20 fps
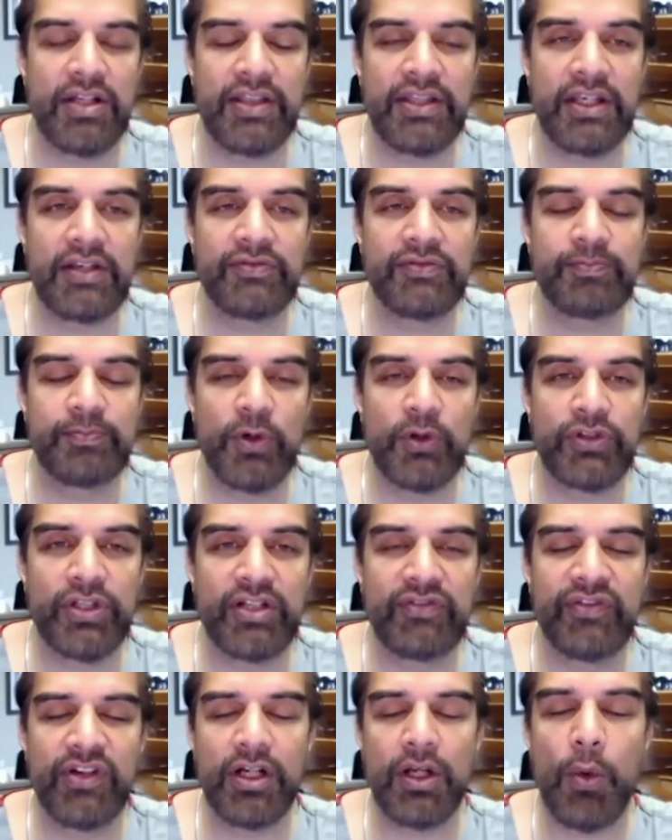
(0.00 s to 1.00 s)
I think you both said
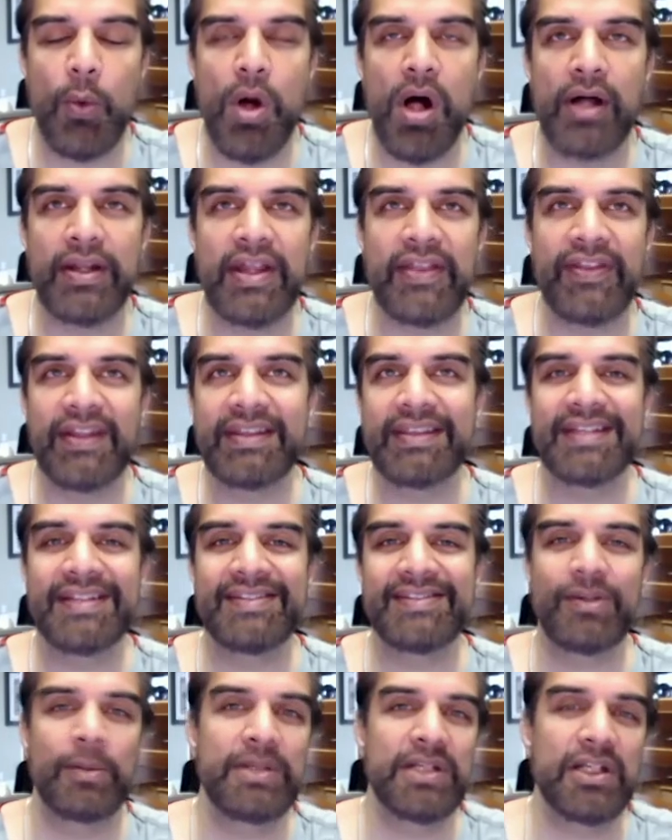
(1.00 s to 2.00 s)
it very well, and I think
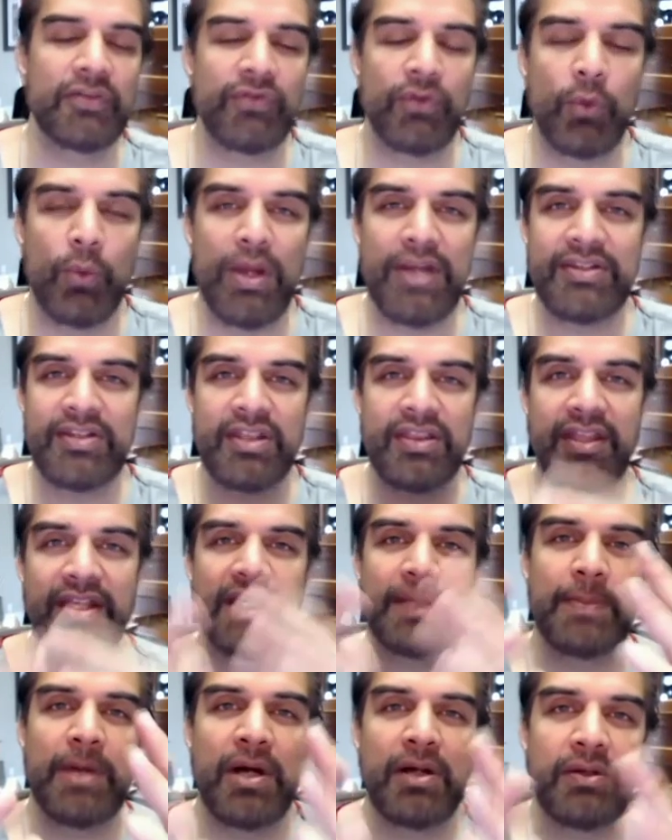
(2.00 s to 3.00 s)
there's so many different ways to think
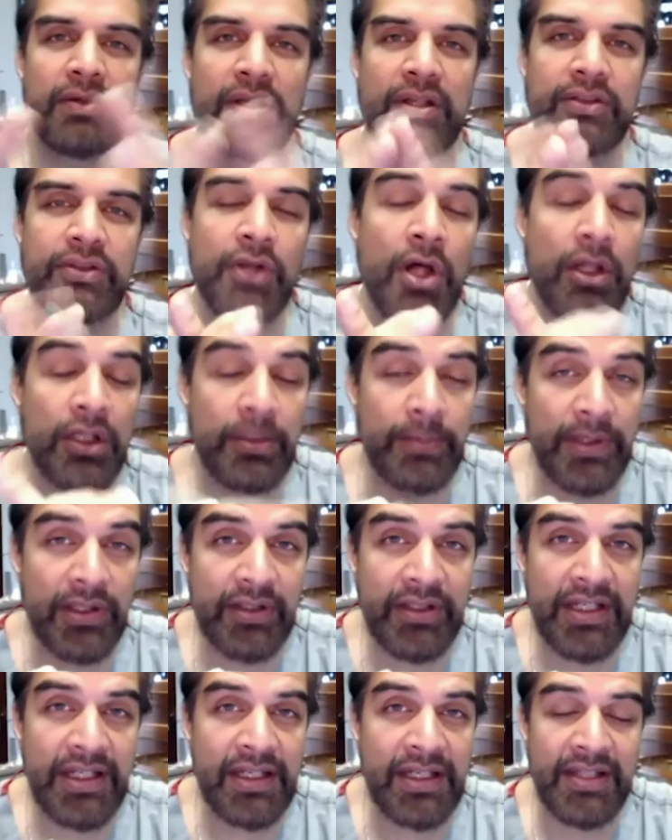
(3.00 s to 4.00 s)
about
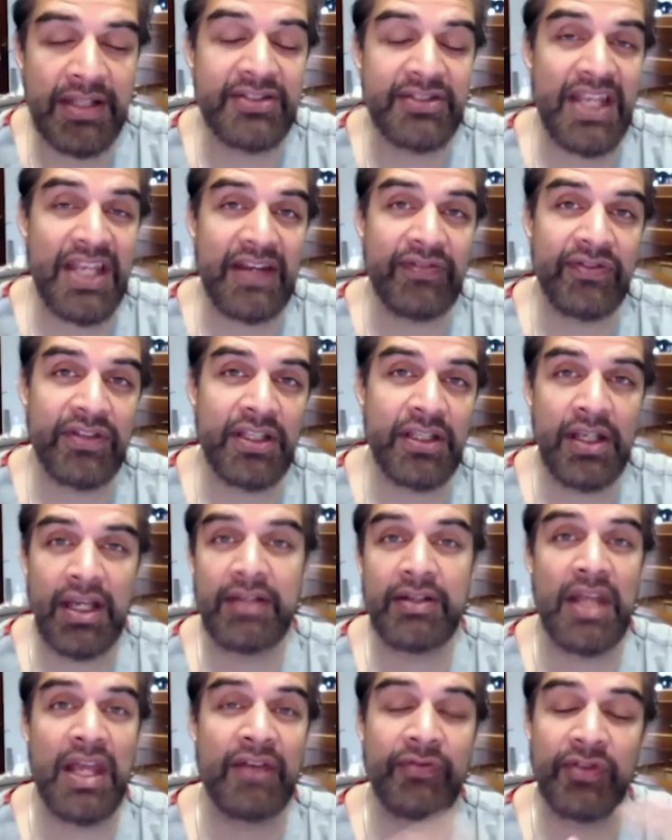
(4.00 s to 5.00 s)
tolerability and safety
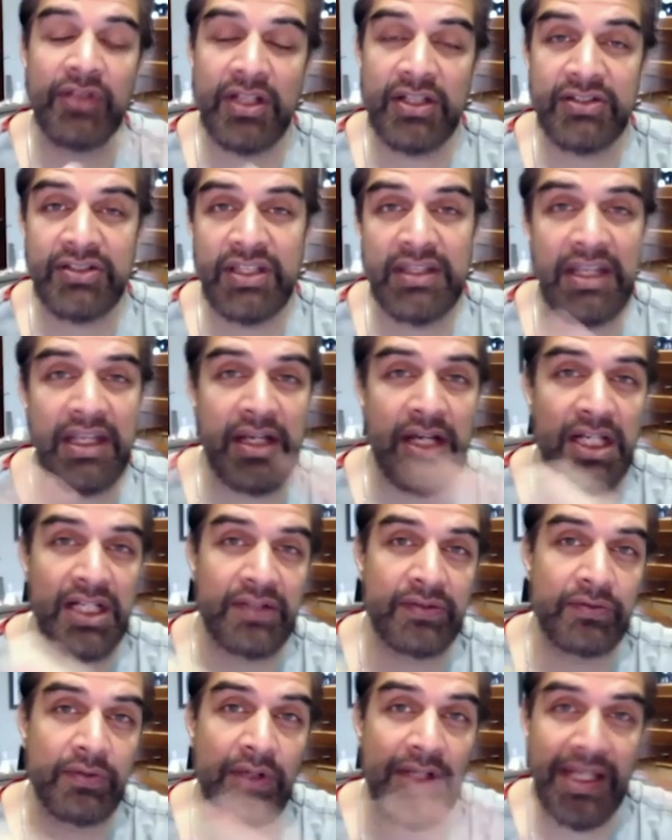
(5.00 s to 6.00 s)
and efficacy. They kind
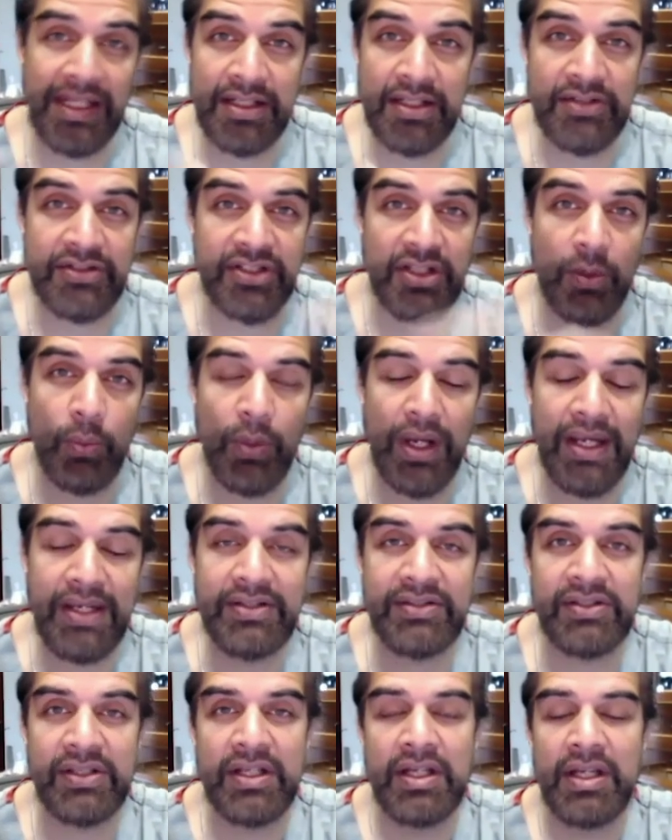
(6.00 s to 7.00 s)
of related in some
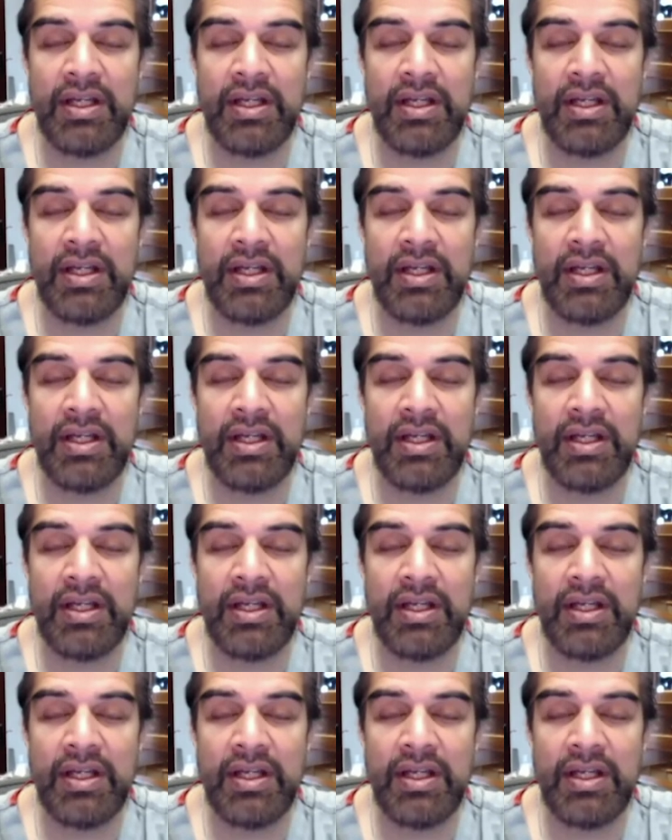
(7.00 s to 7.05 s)
ways.